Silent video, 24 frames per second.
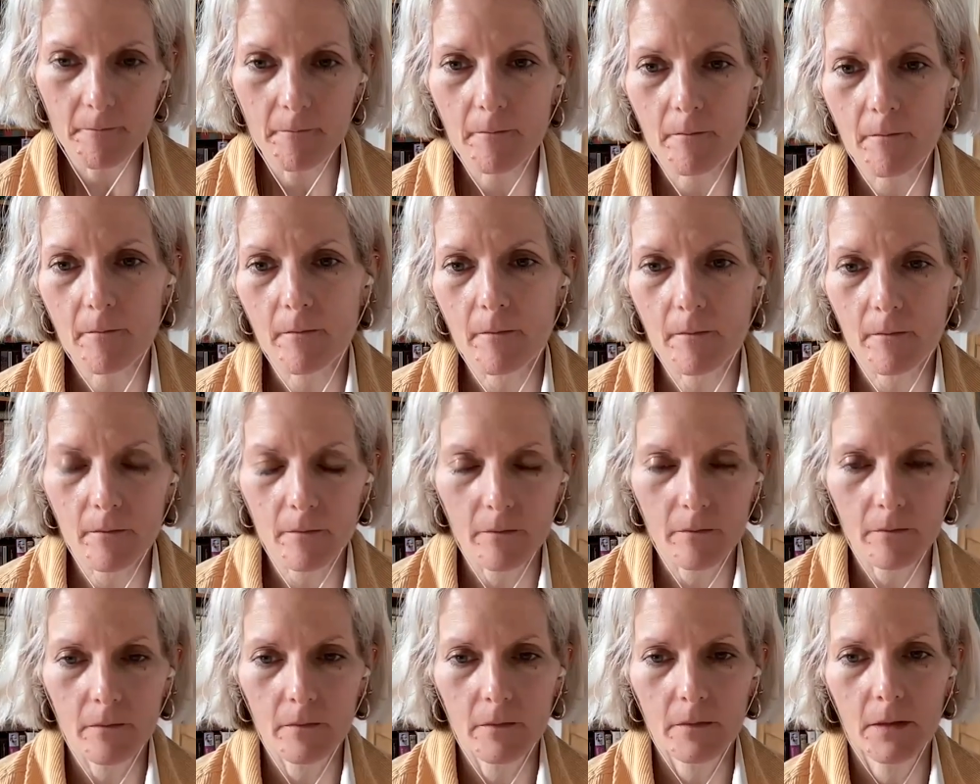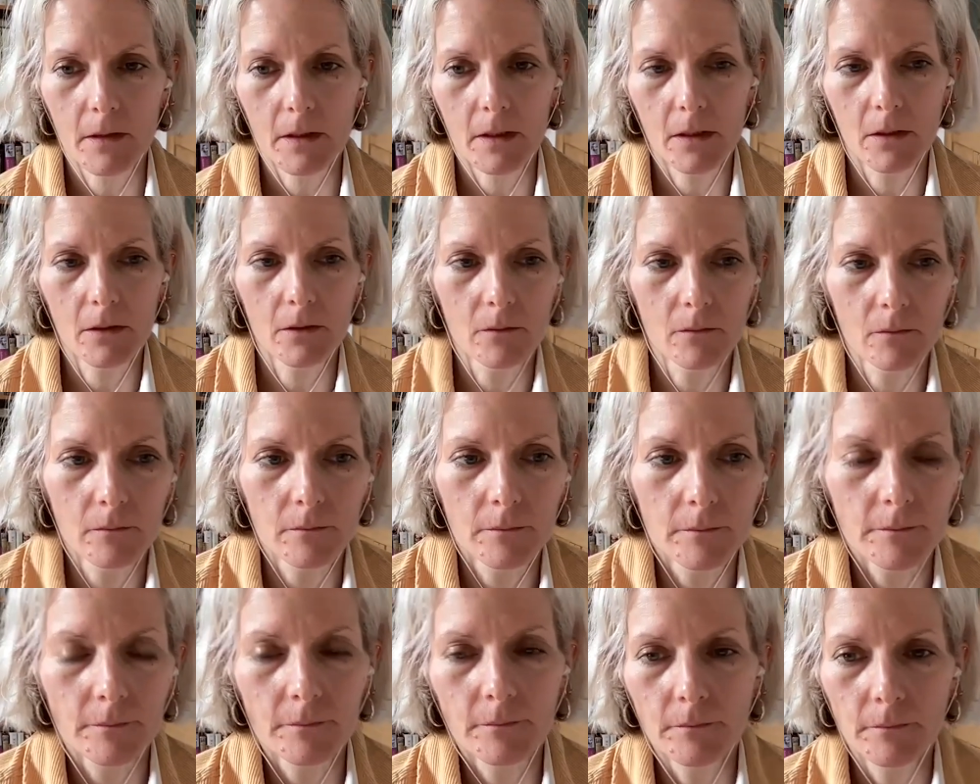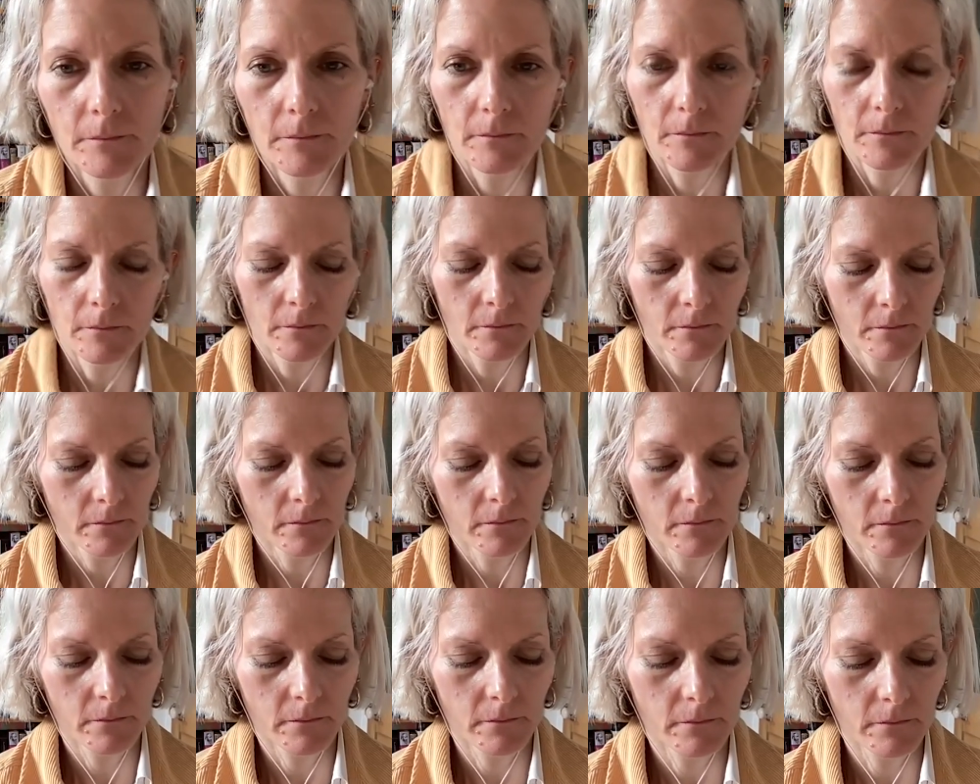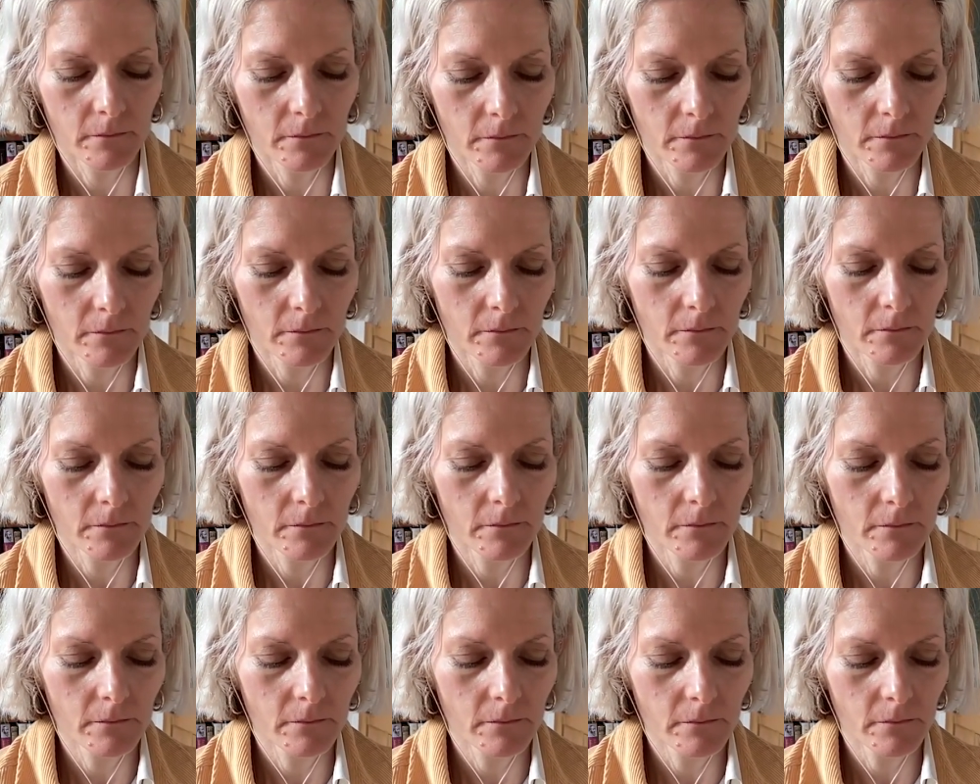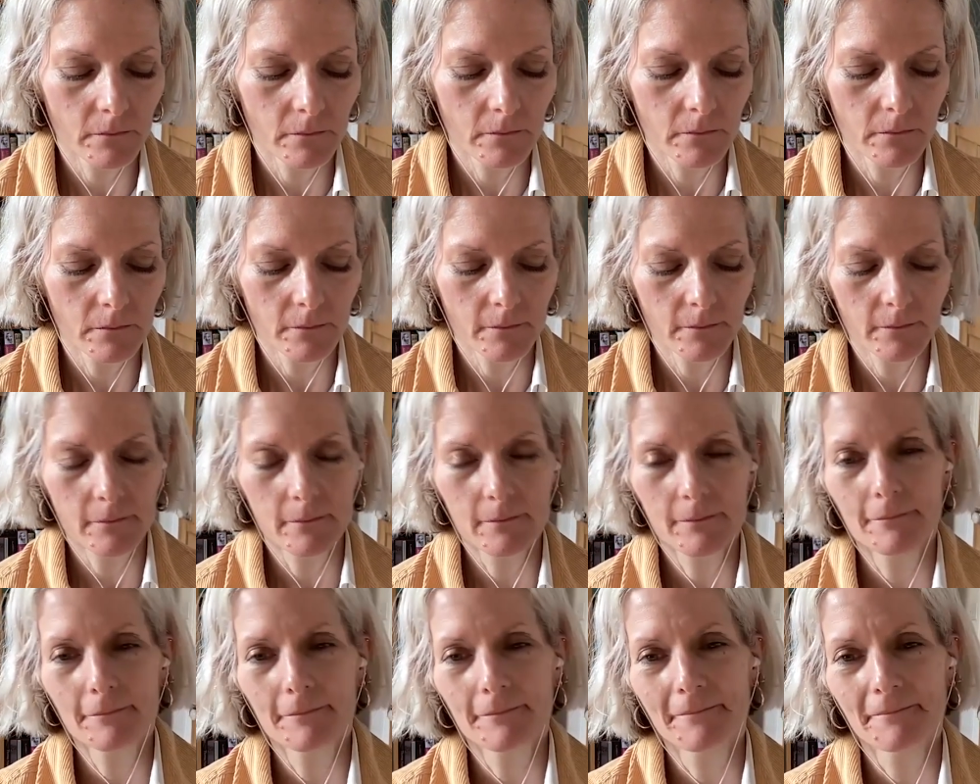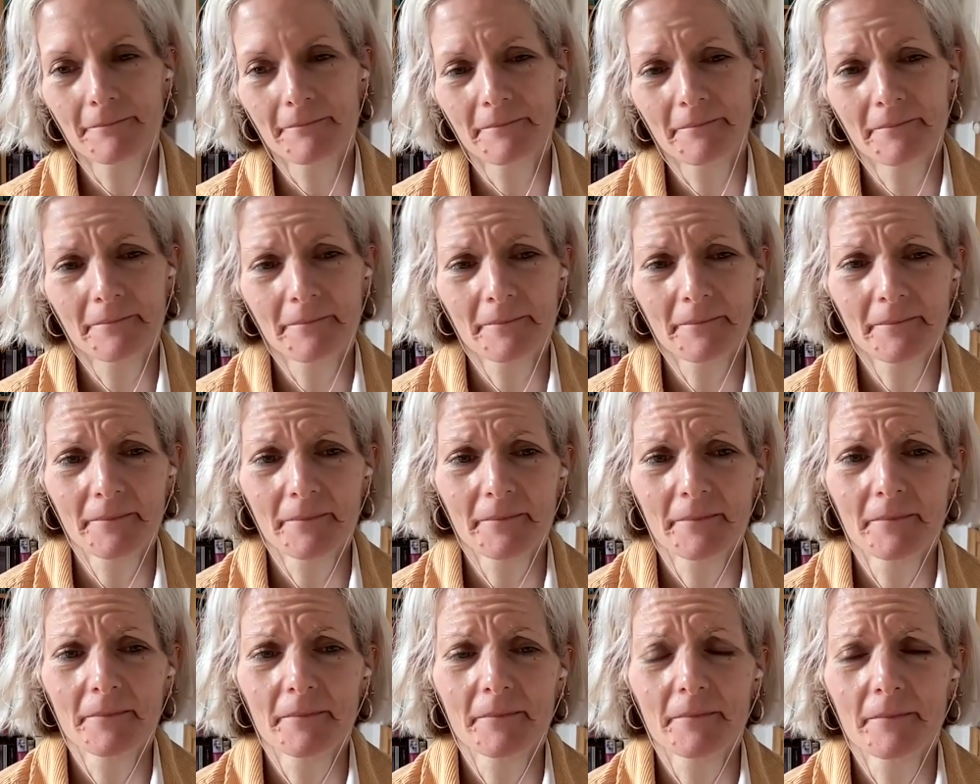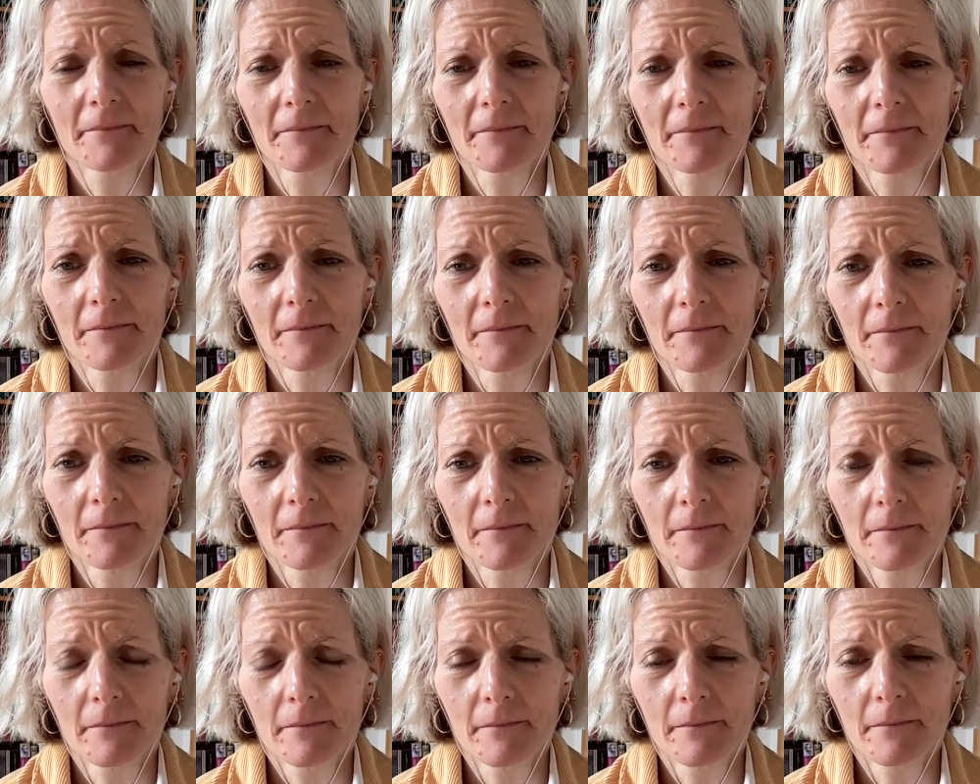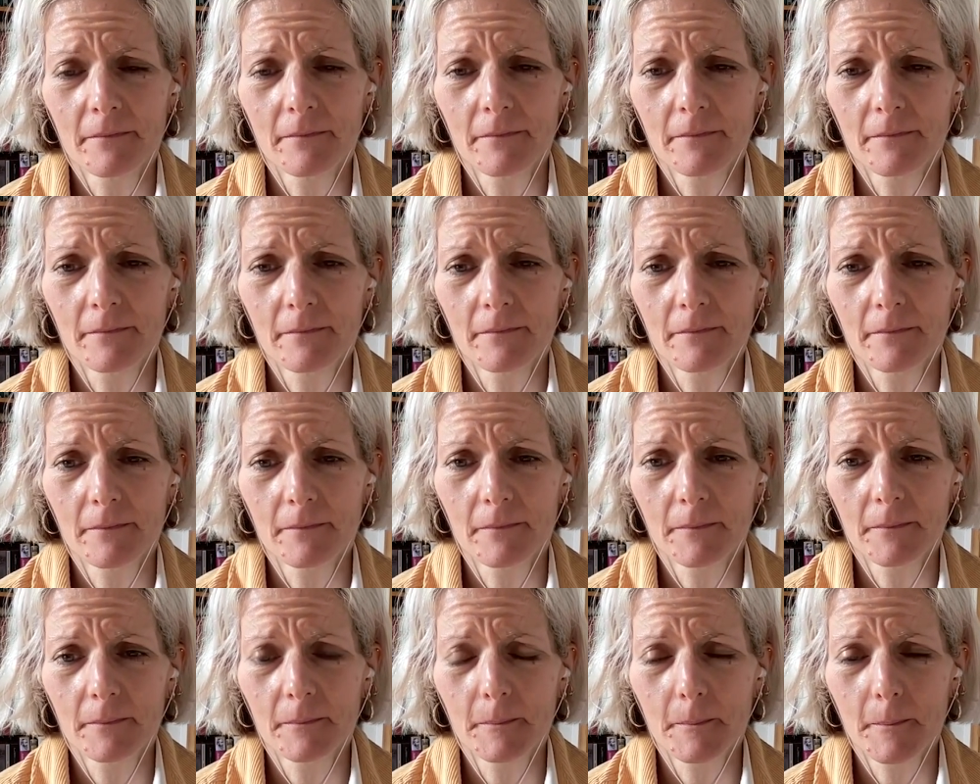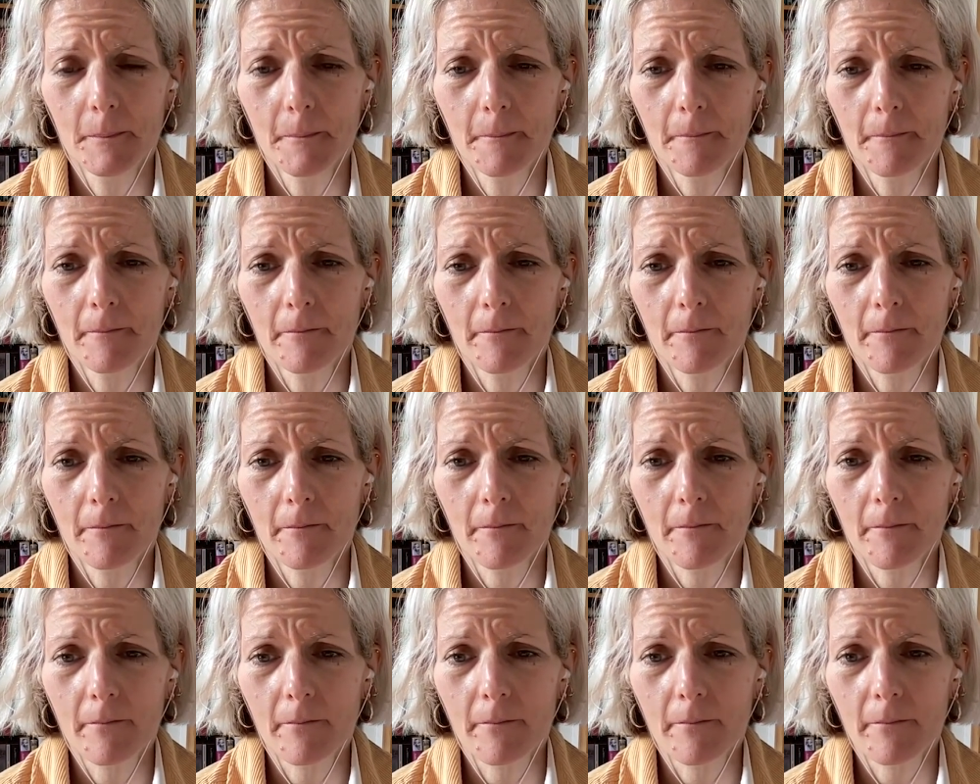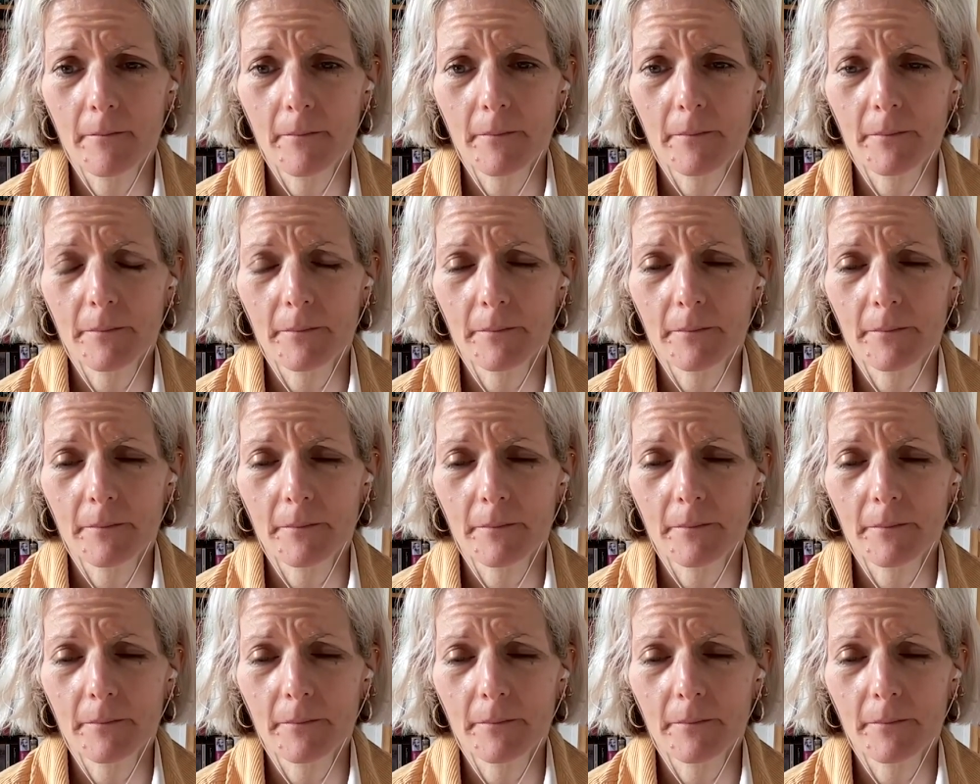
The person shown says nothing.